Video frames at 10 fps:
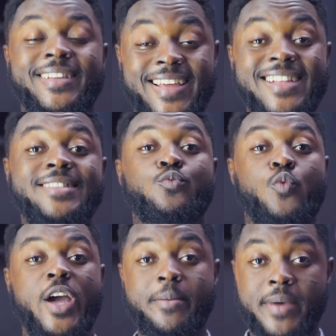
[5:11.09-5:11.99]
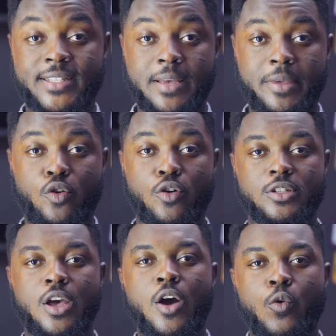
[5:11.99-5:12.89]
that's way better
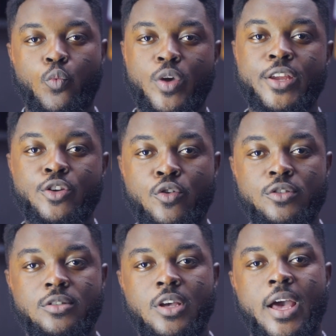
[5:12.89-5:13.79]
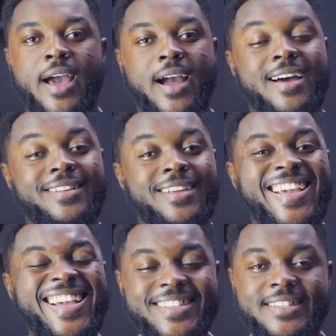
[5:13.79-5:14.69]
because Windows can
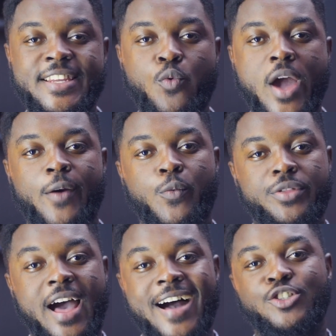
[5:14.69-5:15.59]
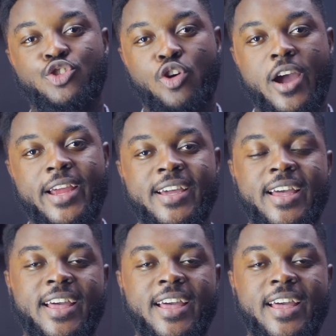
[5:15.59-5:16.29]
easily work with Android.